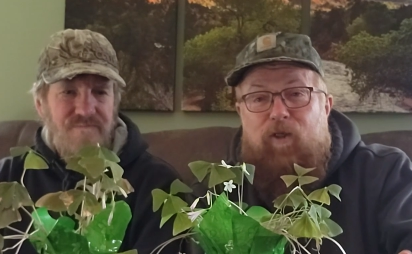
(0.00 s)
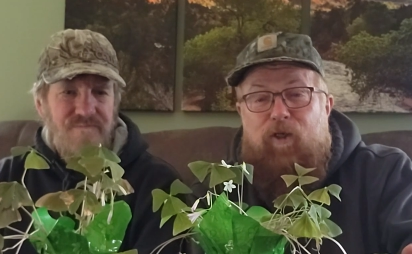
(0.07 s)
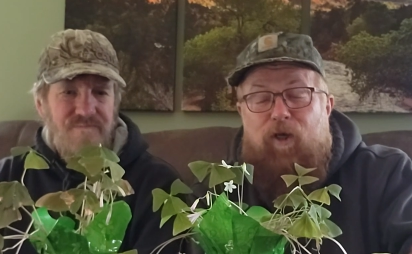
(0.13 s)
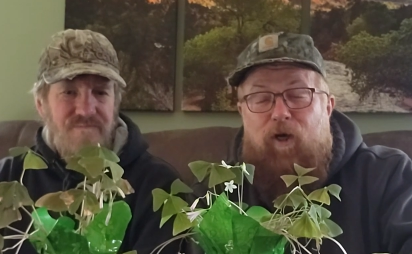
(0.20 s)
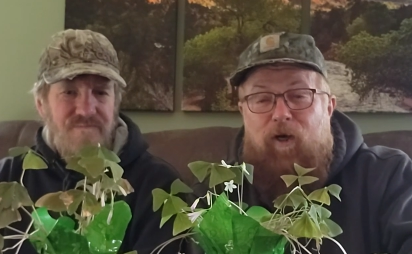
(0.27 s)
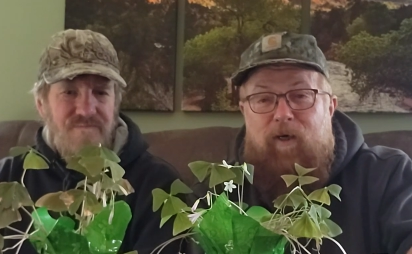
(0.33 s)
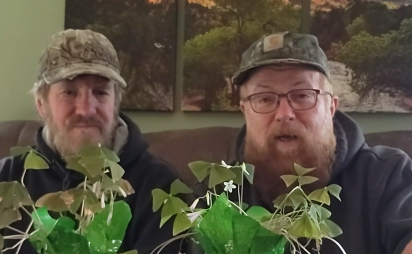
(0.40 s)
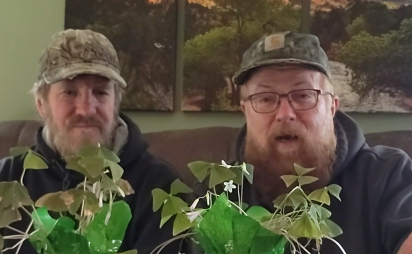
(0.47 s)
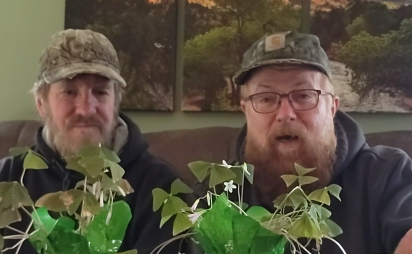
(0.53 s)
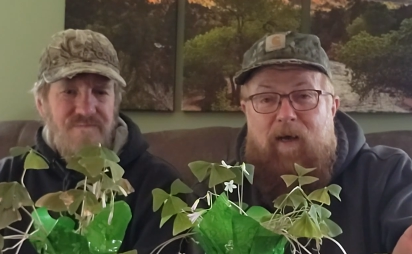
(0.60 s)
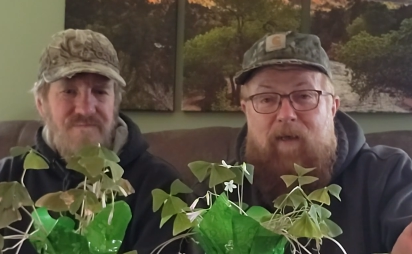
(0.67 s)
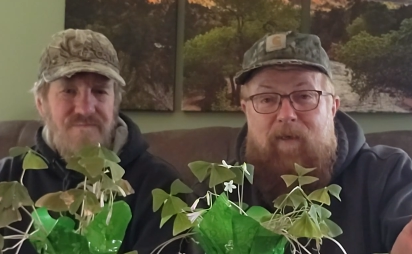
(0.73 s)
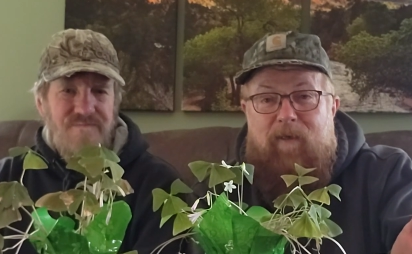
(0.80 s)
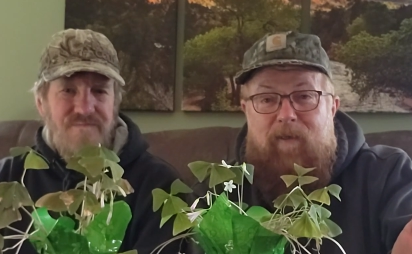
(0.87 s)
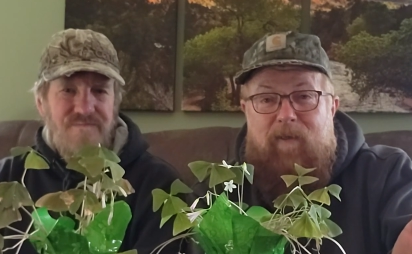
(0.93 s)
Speaker 1: turn
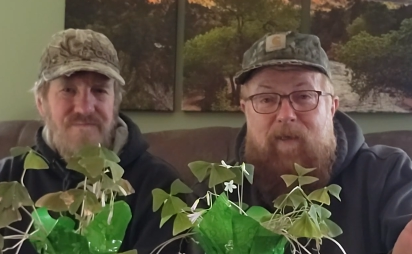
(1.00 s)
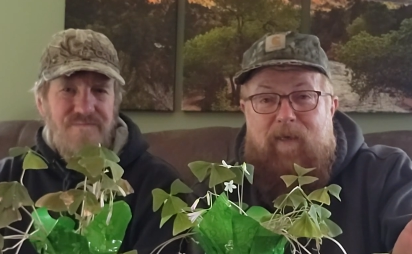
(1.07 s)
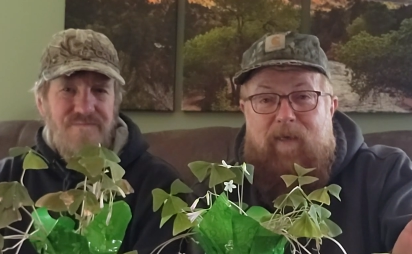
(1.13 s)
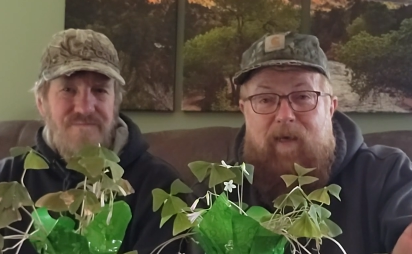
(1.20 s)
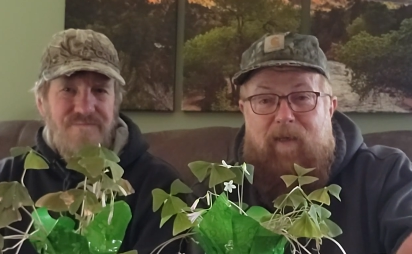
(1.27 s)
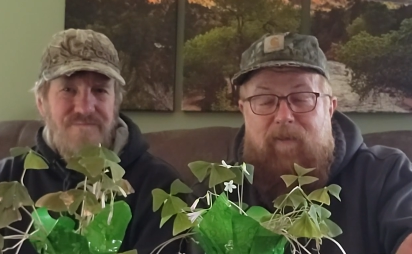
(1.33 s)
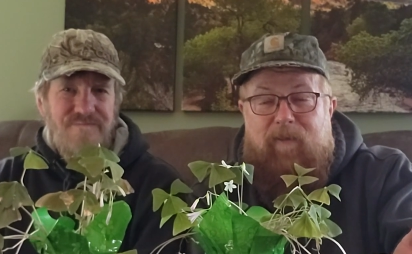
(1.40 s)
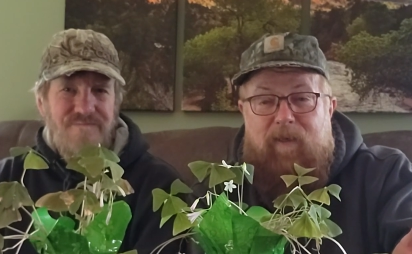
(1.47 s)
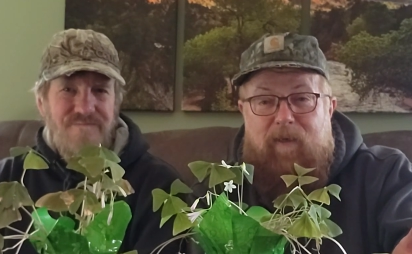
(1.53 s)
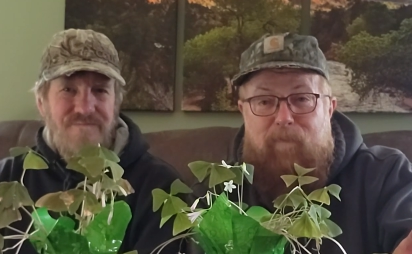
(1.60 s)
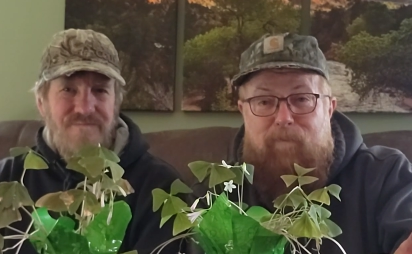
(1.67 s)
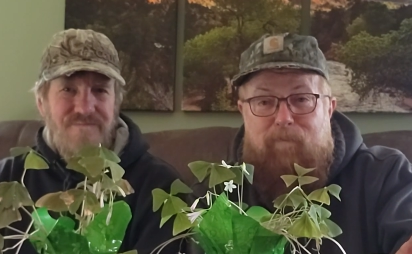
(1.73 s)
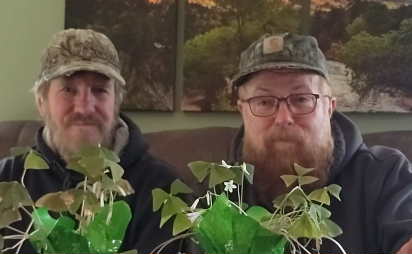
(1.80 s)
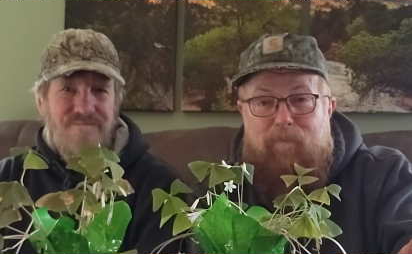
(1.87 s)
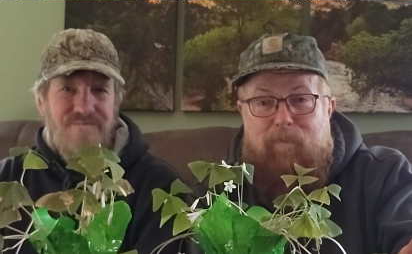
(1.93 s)
on the Celtic
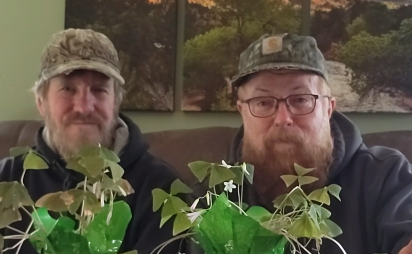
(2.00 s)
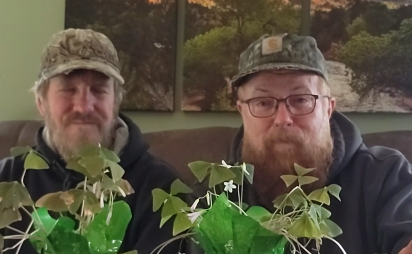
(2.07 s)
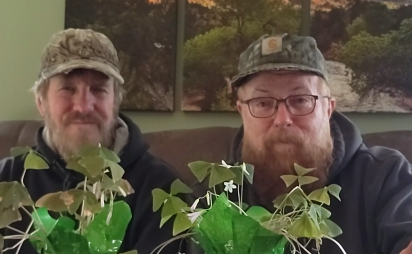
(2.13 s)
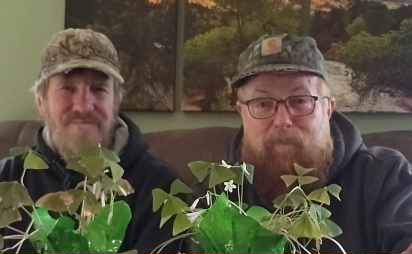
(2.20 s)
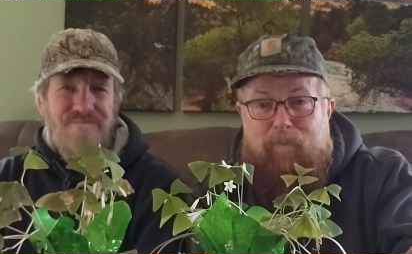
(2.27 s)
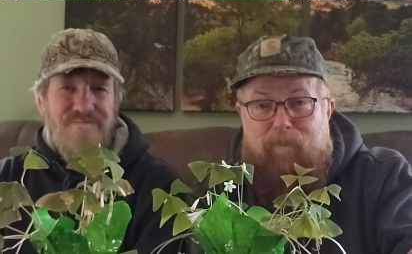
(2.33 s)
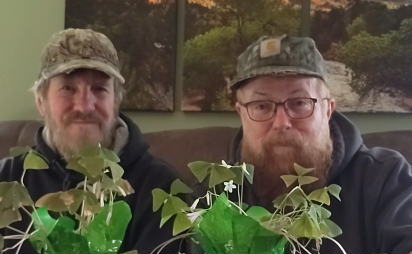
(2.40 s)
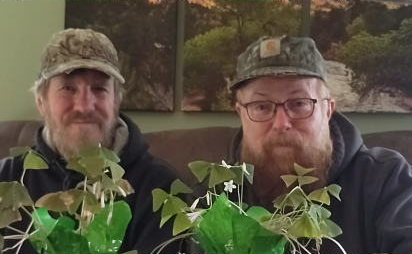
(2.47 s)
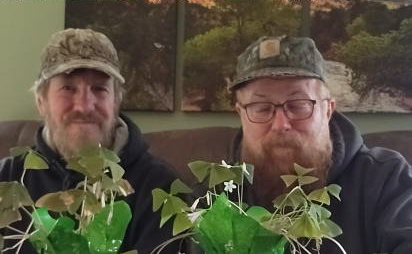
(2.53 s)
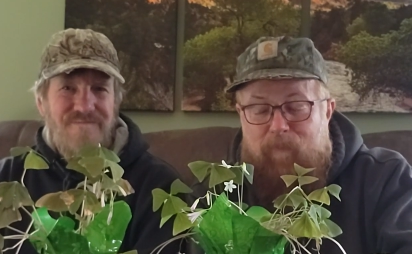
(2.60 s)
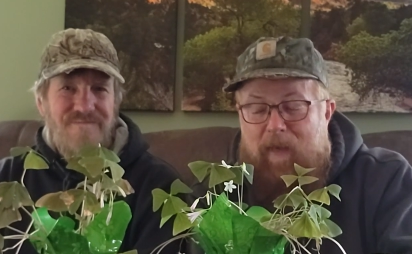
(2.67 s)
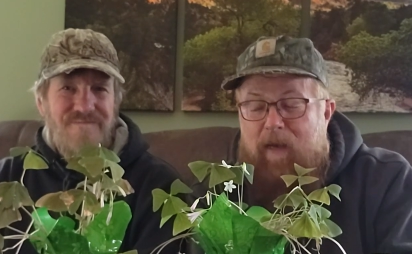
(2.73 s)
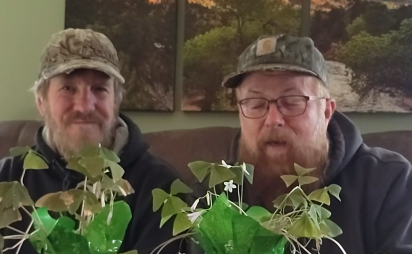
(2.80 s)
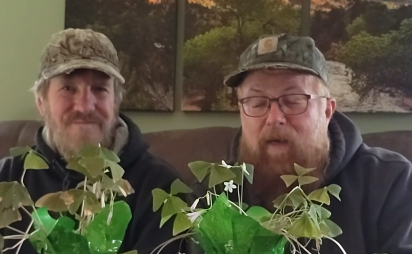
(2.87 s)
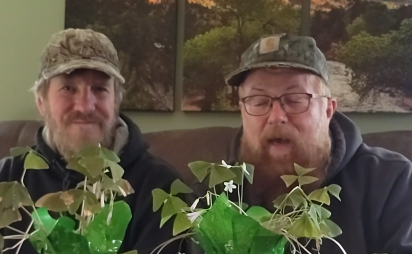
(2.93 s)

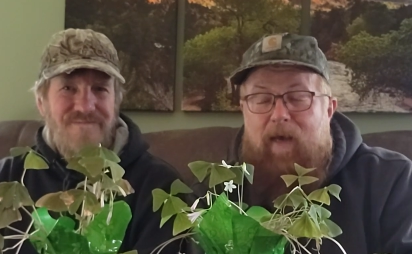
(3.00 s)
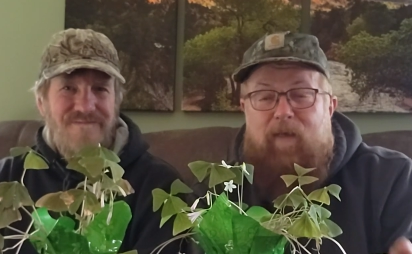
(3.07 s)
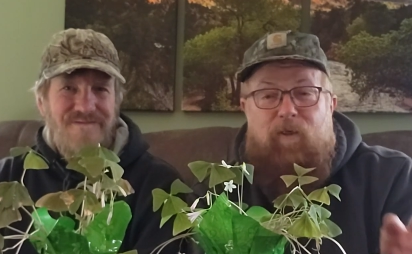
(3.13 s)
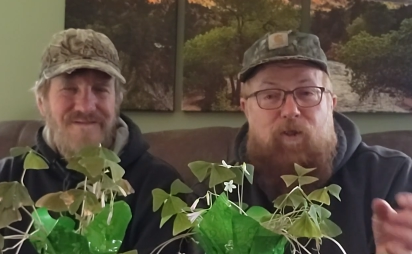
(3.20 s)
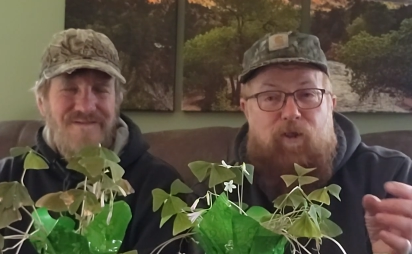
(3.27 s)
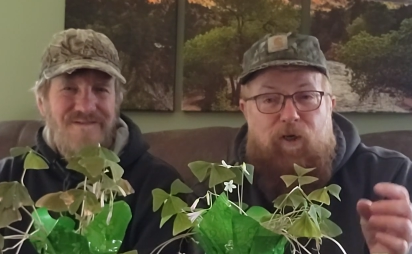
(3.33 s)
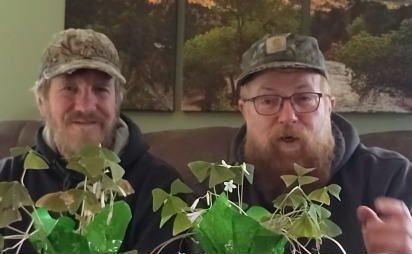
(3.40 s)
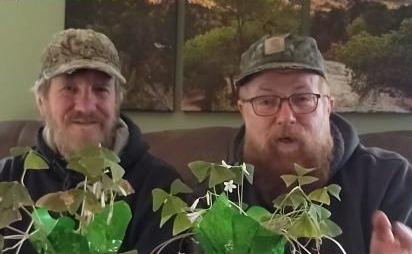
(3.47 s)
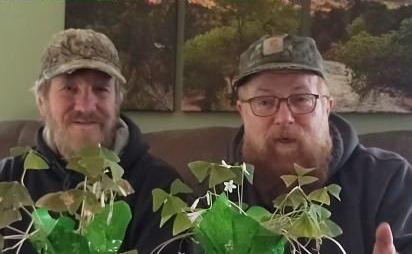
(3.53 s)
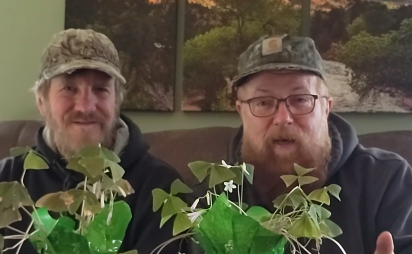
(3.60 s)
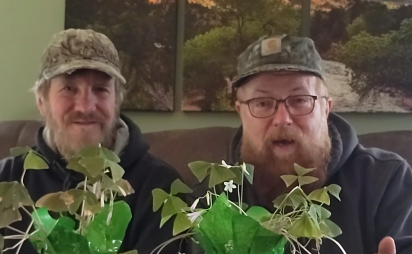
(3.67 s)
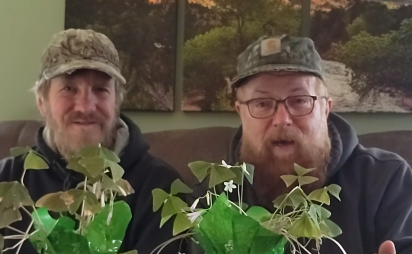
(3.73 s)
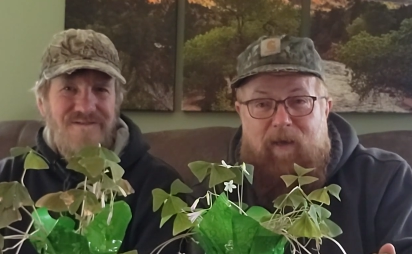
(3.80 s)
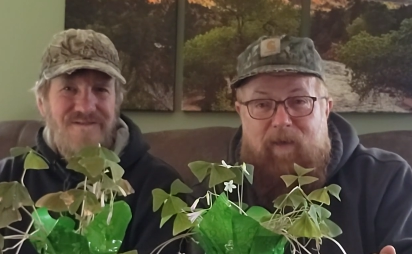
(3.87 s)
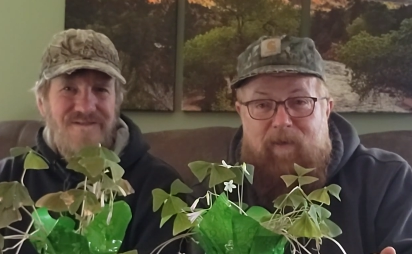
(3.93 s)
and turn
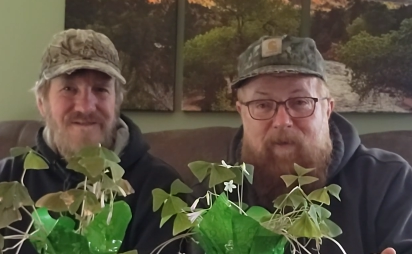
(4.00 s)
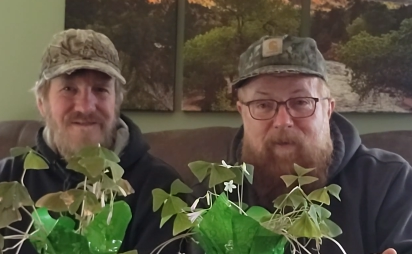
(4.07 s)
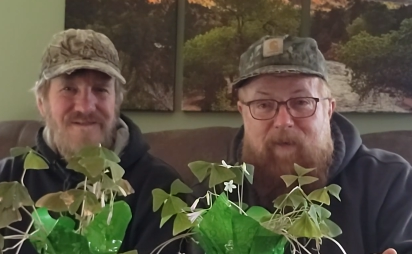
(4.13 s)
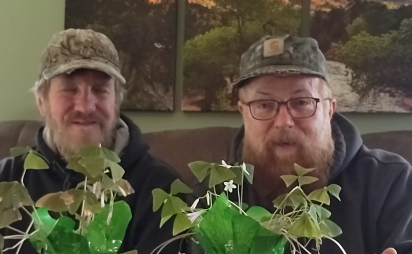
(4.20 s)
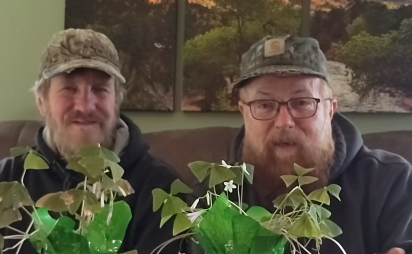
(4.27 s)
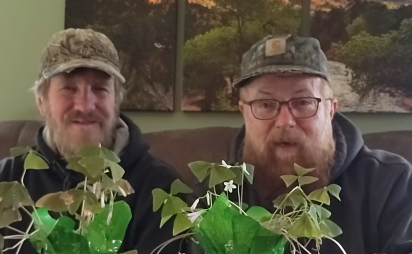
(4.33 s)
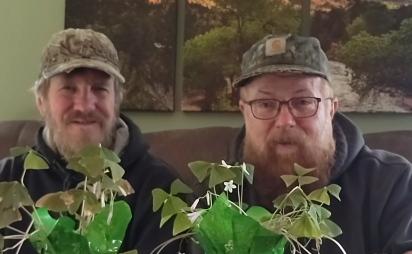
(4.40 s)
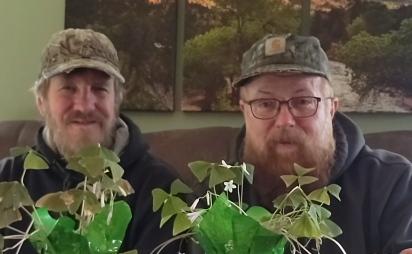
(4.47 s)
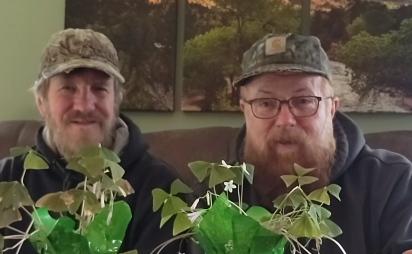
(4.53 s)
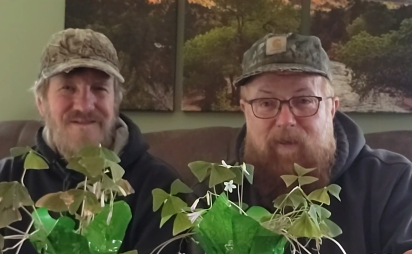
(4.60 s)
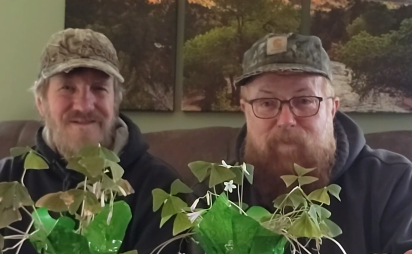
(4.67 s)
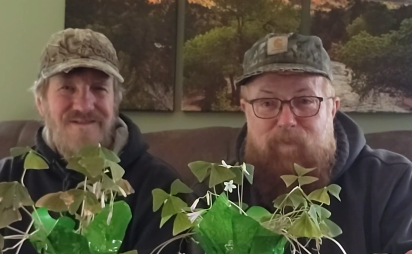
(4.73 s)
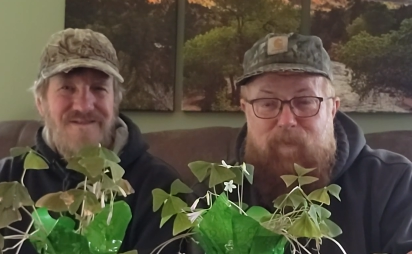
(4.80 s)
on the Celtic